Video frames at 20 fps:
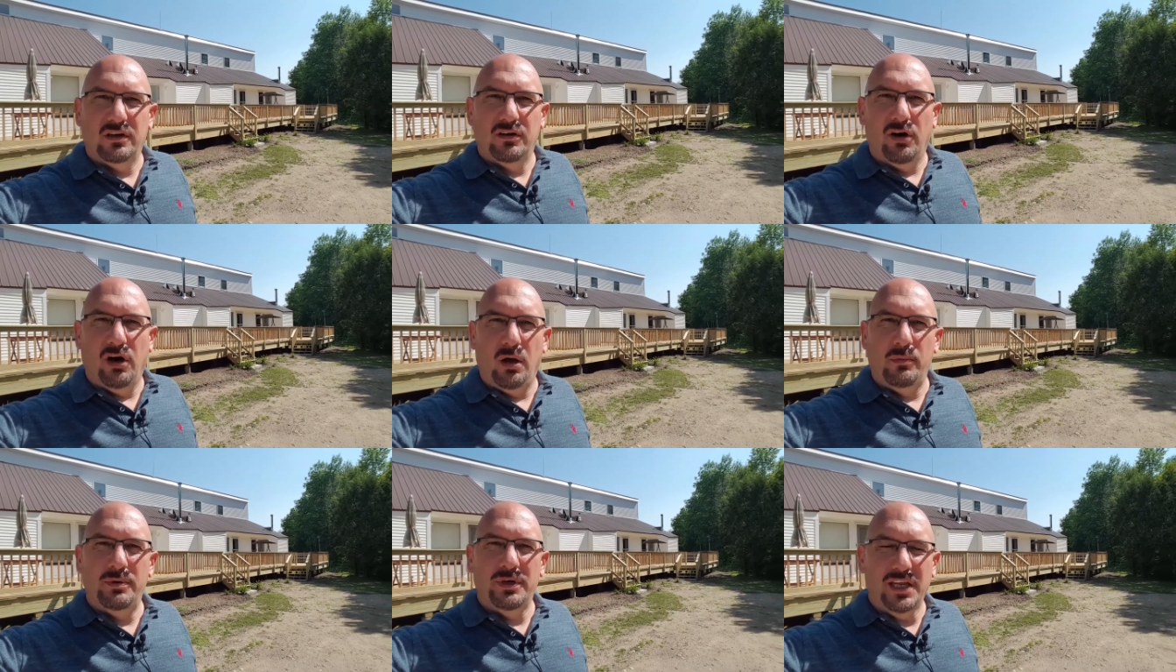
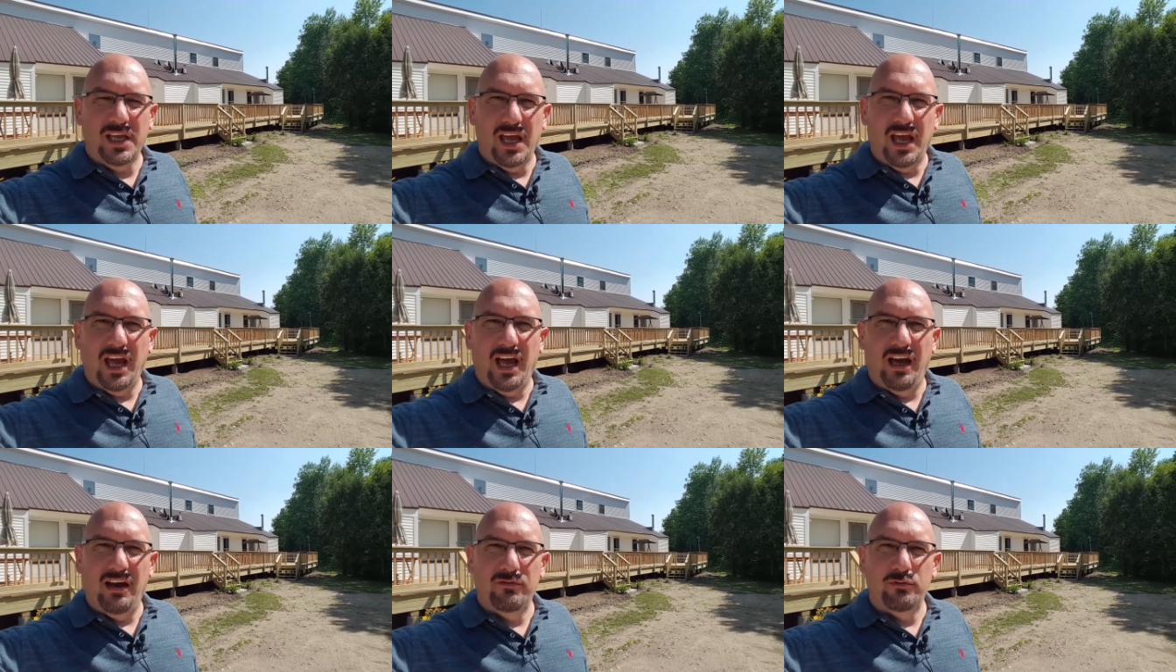Albany
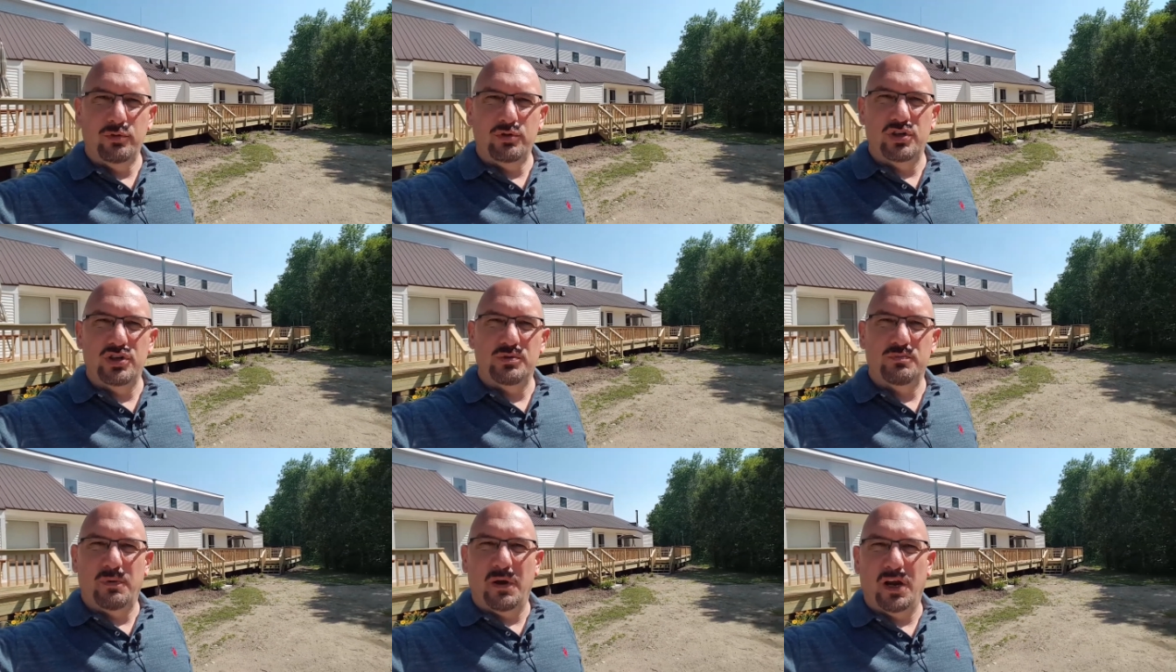Ave,
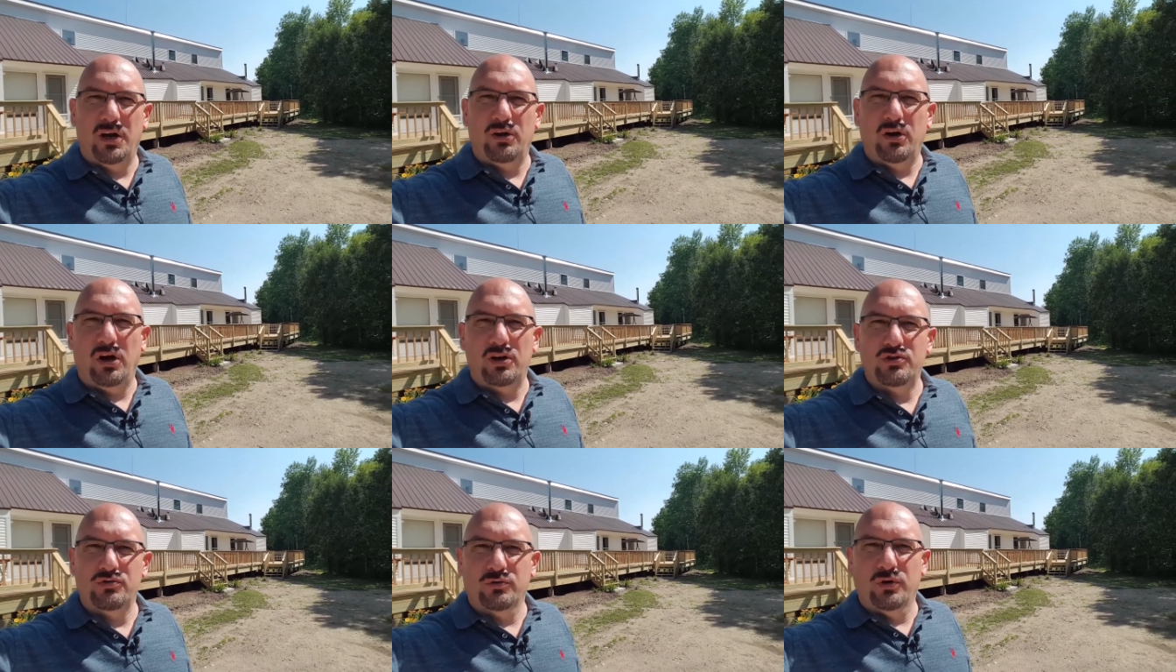which is Bear
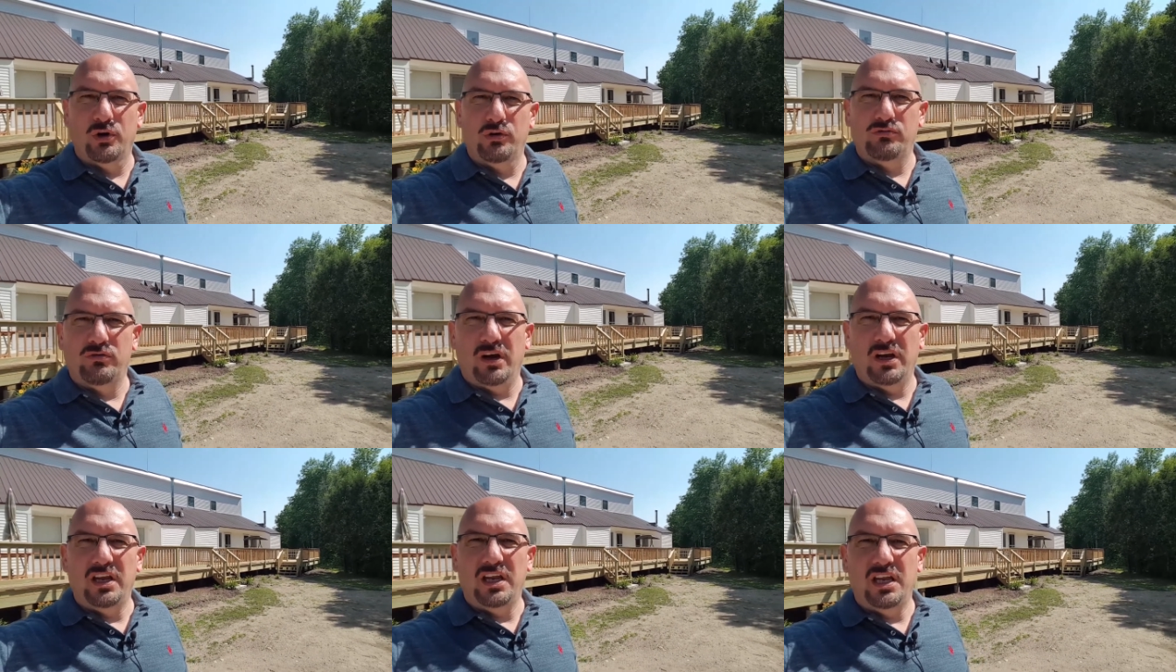Notch Road
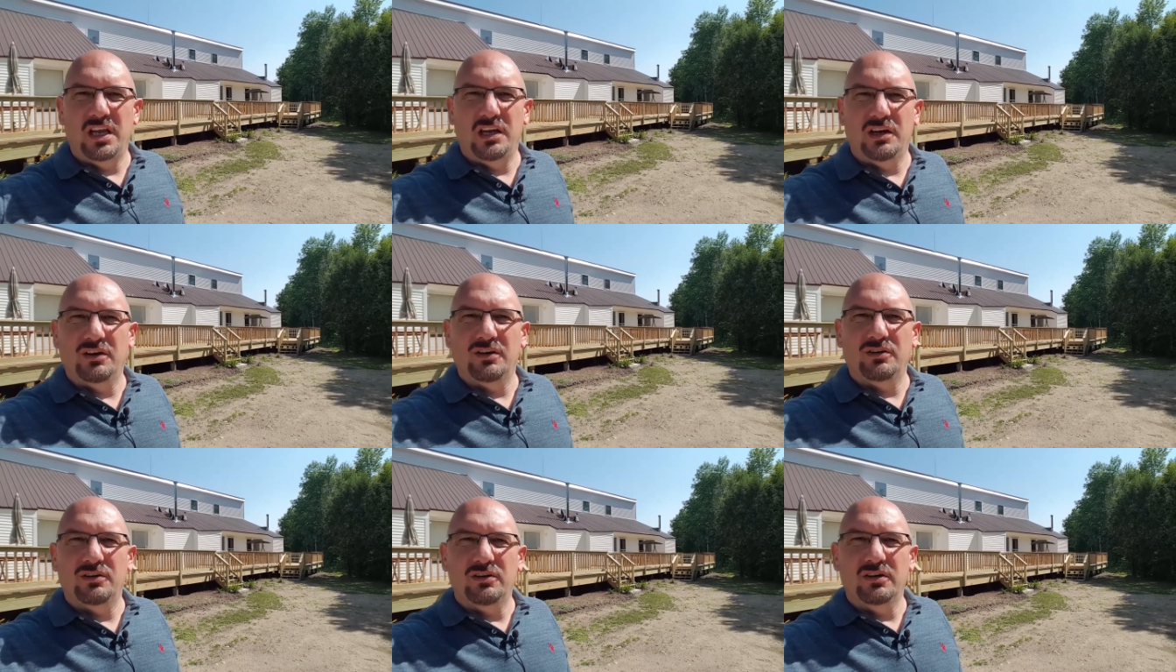right
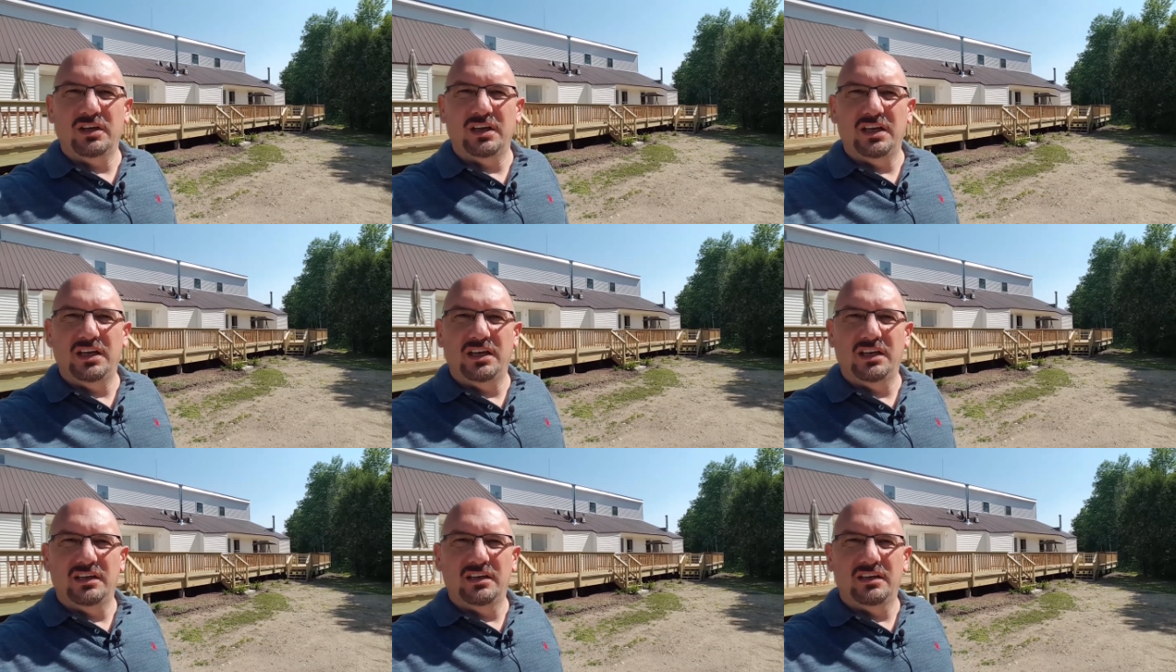here
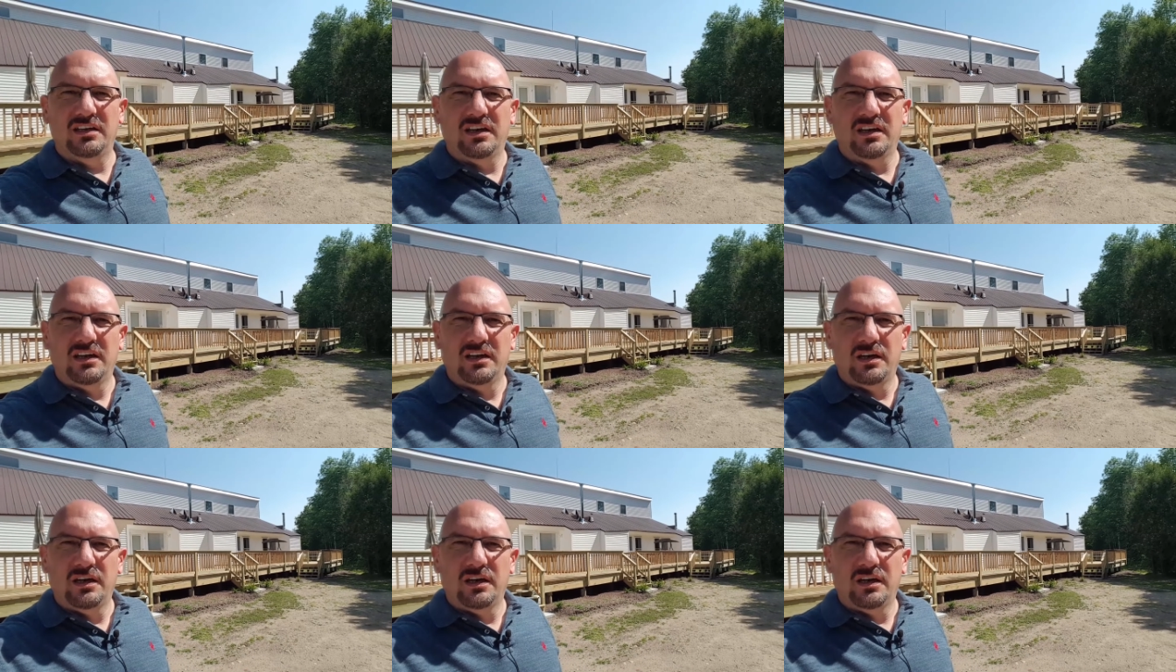in